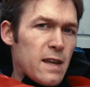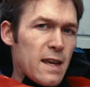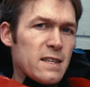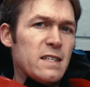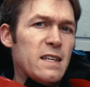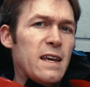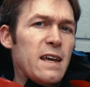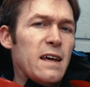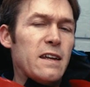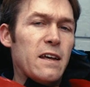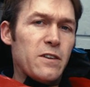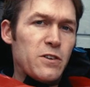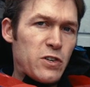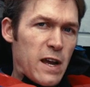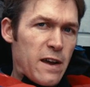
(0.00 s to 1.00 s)
Next day,
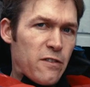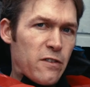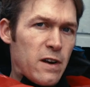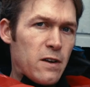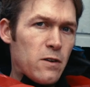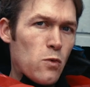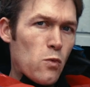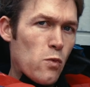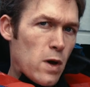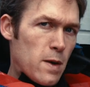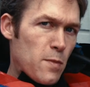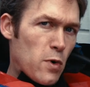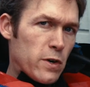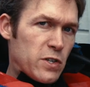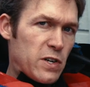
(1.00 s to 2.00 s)
another drive around,
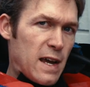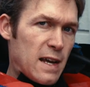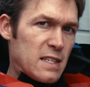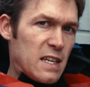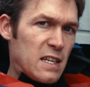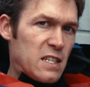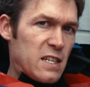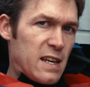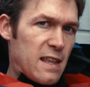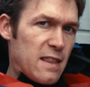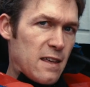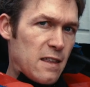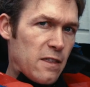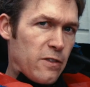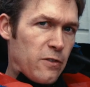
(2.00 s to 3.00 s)
1 more track session,
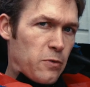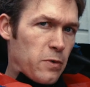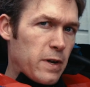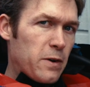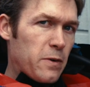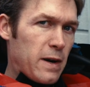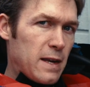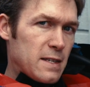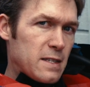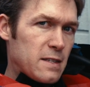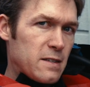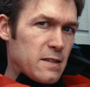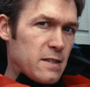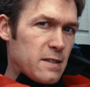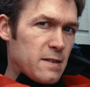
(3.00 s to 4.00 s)
and then 3
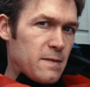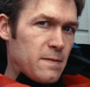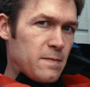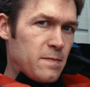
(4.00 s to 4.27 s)
races.